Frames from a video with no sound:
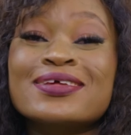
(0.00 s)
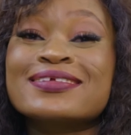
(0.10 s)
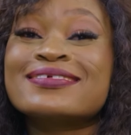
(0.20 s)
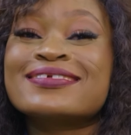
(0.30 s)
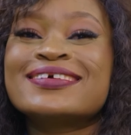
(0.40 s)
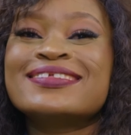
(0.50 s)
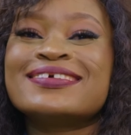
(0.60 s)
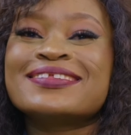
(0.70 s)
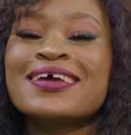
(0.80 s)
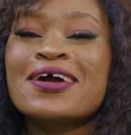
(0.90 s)
exchange
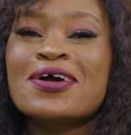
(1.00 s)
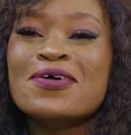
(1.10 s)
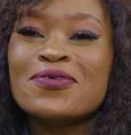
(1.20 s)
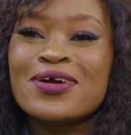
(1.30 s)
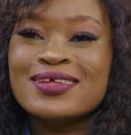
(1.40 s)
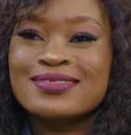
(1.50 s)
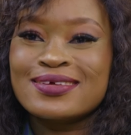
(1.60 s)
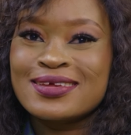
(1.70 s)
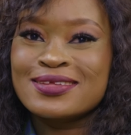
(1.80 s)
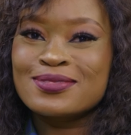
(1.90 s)
it for
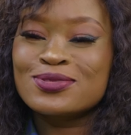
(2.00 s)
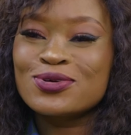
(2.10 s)
anything.